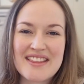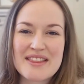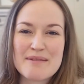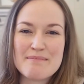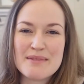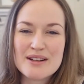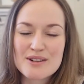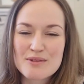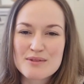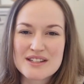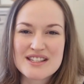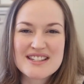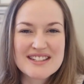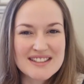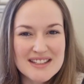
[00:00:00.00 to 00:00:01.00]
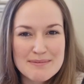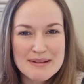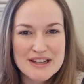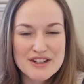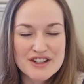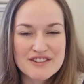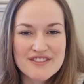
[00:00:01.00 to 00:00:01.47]
think the milk was still a
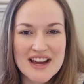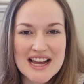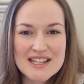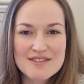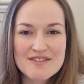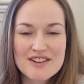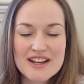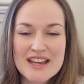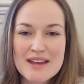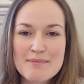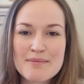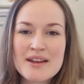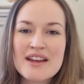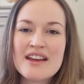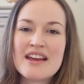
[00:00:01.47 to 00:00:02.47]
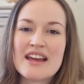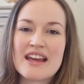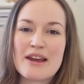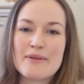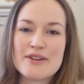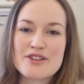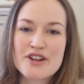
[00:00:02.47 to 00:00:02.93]
bit too fast for him.
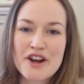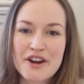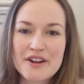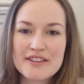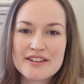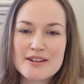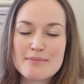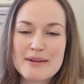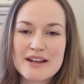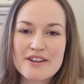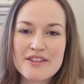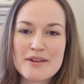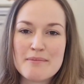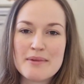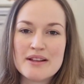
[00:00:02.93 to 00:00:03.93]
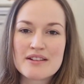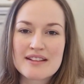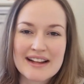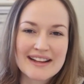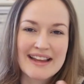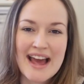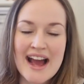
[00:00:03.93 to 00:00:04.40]
He would choke a little bit on the
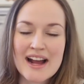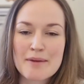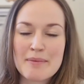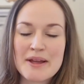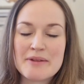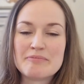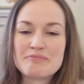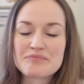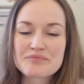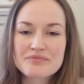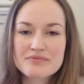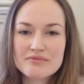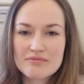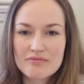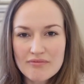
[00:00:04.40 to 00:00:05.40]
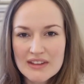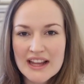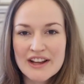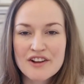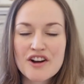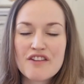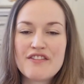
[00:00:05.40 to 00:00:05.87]
milk, like gag a bit
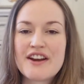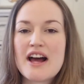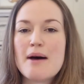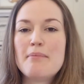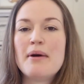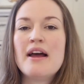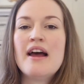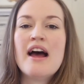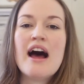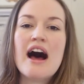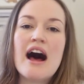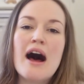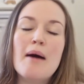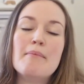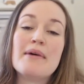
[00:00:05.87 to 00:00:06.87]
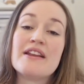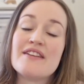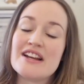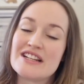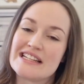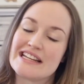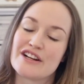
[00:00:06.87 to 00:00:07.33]
and cough it up. But
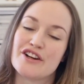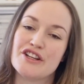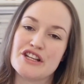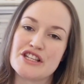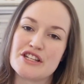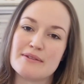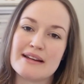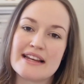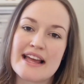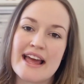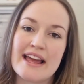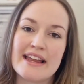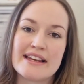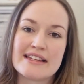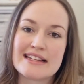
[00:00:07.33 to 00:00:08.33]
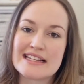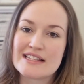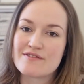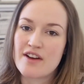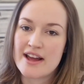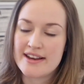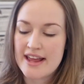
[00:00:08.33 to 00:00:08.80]
eventually he got used to it and
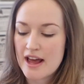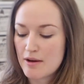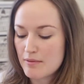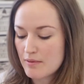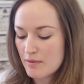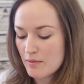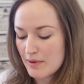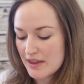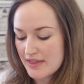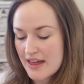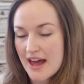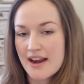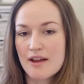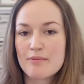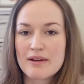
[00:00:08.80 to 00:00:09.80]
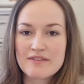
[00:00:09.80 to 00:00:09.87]
he's fine now with that.